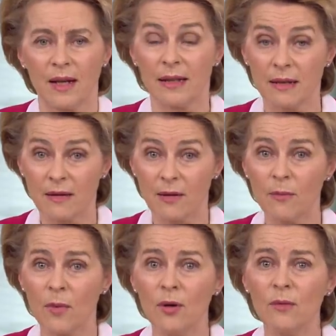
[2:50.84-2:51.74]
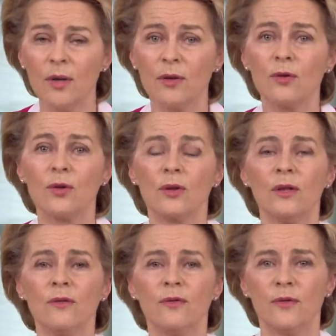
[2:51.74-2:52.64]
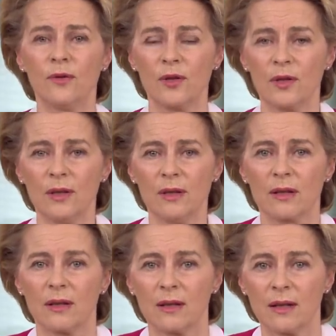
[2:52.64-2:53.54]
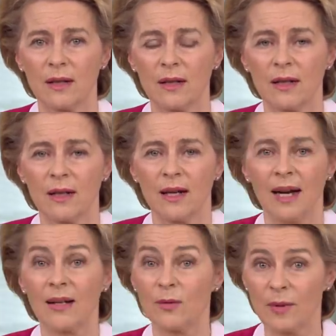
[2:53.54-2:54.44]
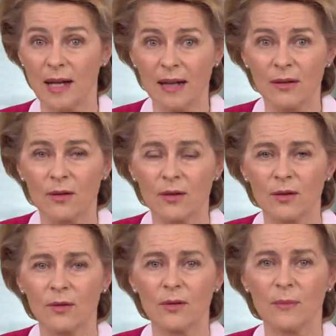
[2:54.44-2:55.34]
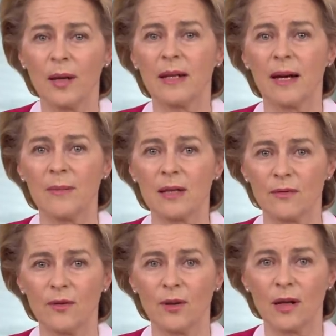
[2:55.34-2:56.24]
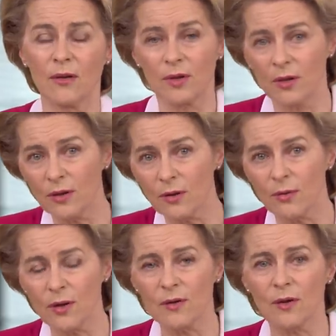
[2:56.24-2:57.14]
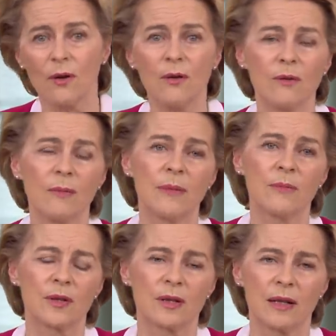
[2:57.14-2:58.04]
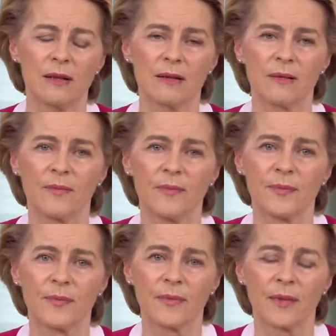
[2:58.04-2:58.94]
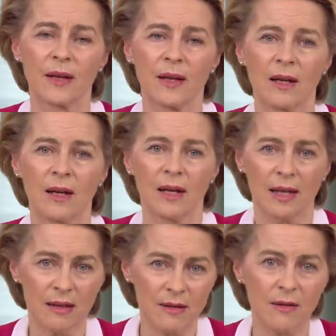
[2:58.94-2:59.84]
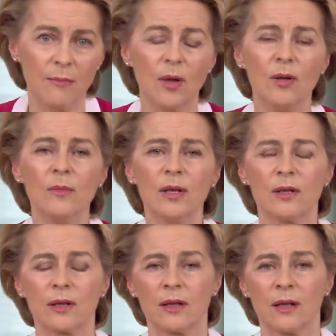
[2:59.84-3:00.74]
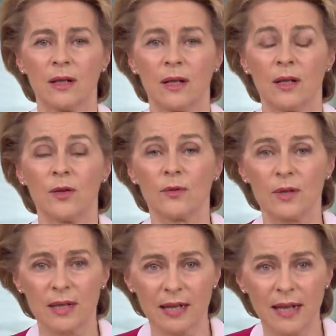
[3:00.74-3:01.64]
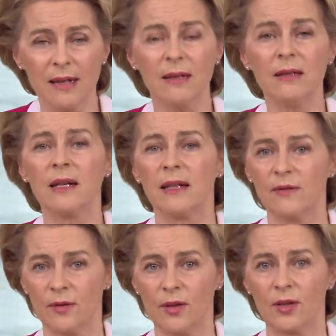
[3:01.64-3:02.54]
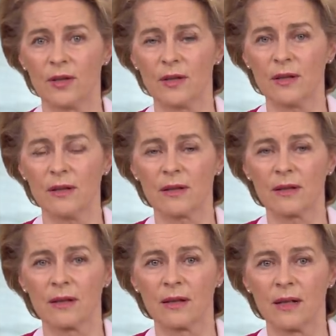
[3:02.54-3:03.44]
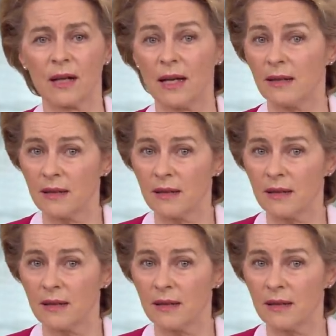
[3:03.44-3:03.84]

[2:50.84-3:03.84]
It is the moment to join forces and react to the pandemic's fallout across all member states. It is the moment to tackle divergences and